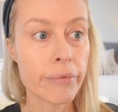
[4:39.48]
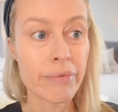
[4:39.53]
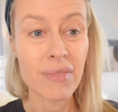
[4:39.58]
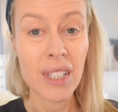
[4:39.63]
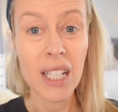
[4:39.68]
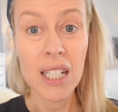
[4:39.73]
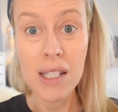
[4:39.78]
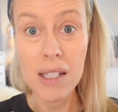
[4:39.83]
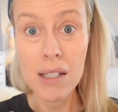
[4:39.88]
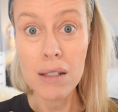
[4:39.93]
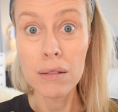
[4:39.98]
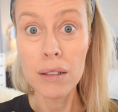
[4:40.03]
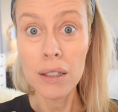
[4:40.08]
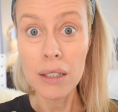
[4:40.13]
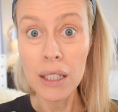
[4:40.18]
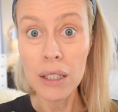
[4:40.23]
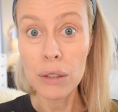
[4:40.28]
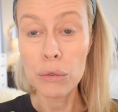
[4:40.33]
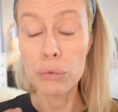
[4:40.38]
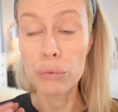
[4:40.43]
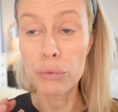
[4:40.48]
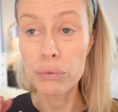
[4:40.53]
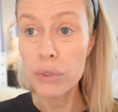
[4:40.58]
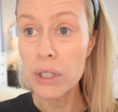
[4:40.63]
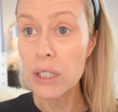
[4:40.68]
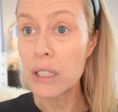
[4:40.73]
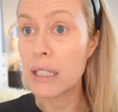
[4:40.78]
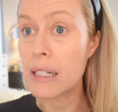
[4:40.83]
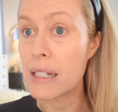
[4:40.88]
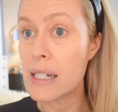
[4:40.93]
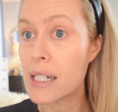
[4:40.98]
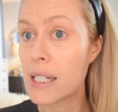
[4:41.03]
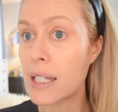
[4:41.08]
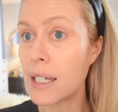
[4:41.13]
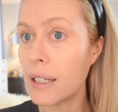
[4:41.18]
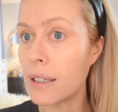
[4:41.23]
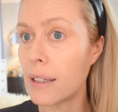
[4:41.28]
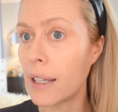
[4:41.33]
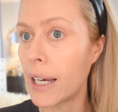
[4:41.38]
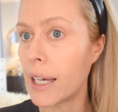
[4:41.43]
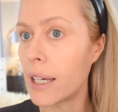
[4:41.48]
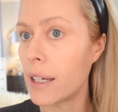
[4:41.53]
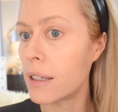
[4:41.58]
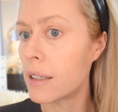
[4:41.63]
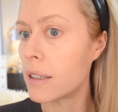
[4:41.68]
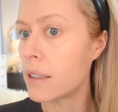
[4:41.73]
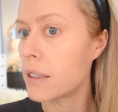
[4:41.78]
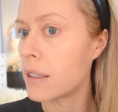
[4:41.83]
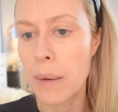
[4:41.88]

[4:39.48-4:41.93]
it's looking really skin-like.